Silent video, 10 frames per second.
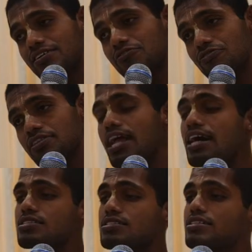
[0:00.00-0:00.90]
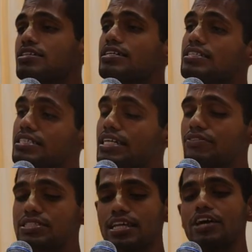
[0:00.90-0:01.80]
For the last, he gave
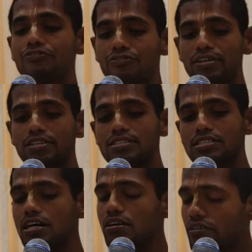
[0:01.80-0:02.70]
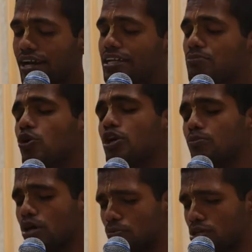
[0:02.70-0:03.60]
his life for this, writing more and
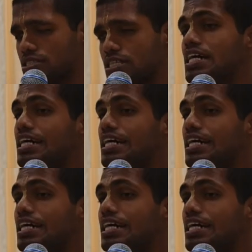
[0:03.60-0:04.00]
more books,